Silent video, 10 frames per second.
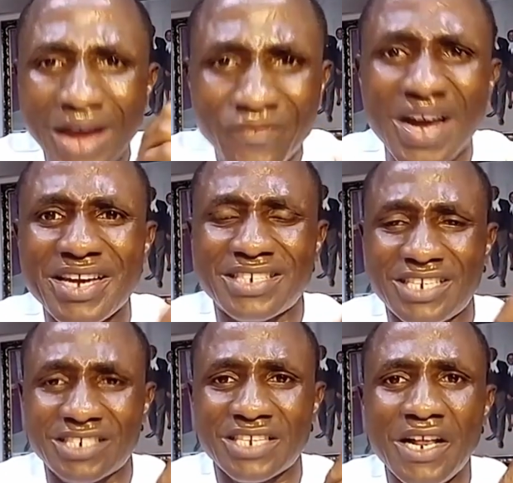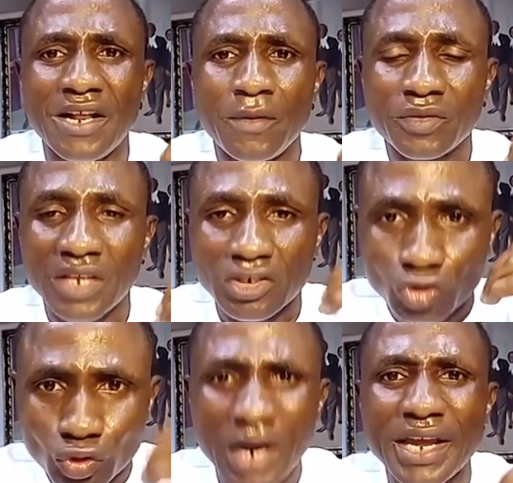however it is, the
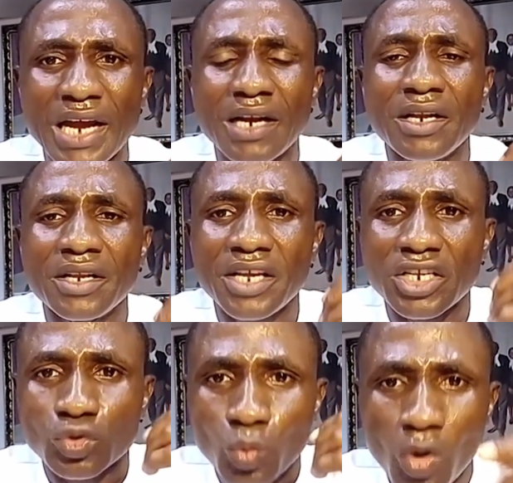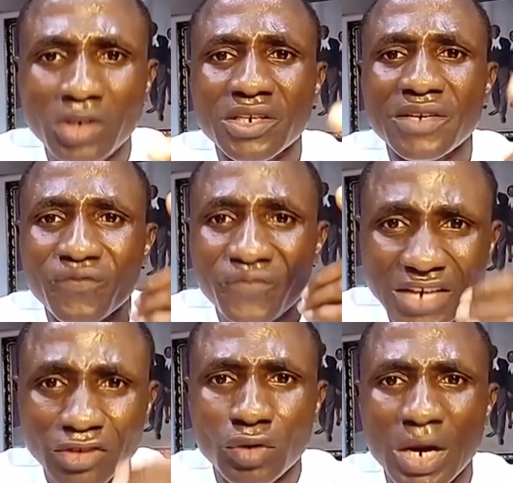trial is
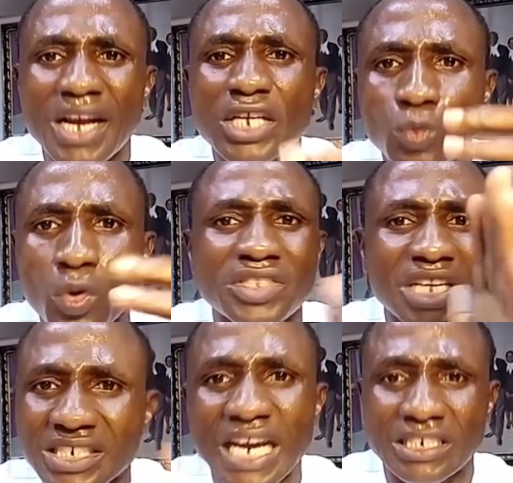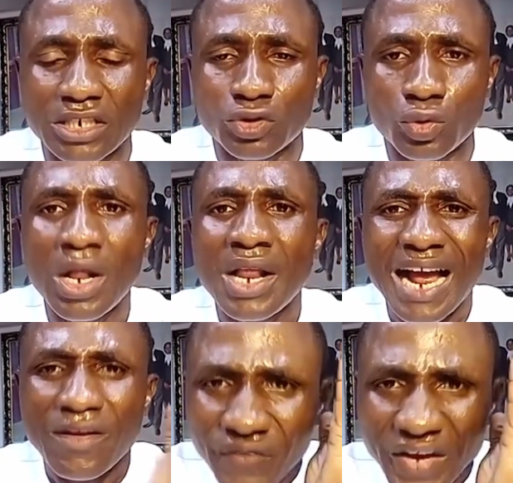fair trial is what is entitled to,
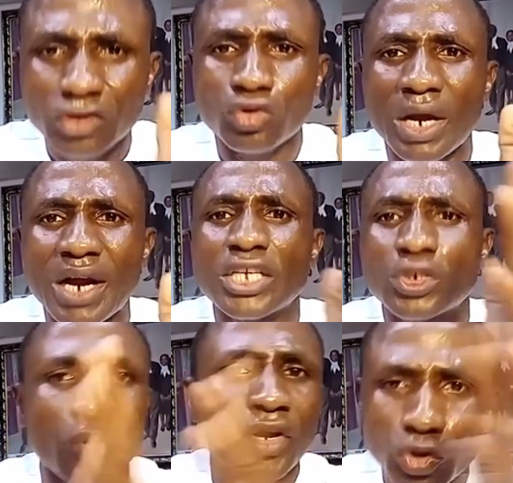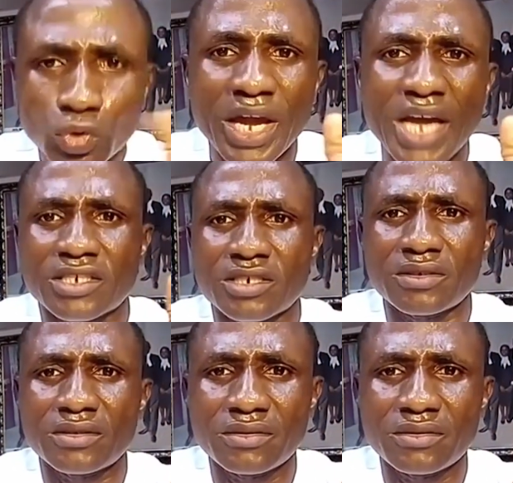and fair trial is what he should get.